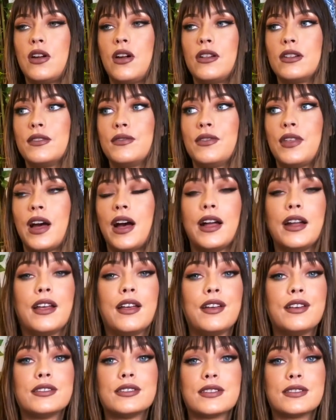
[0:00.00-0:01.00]
all of that
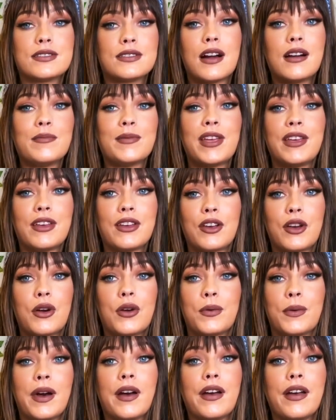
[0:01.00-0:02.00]
does not make it go
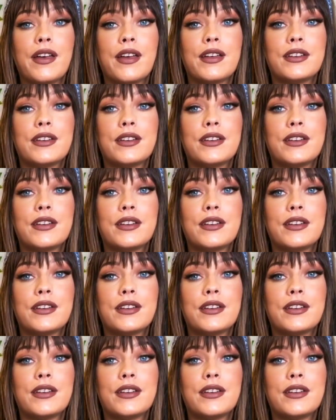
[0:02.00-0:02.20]
away.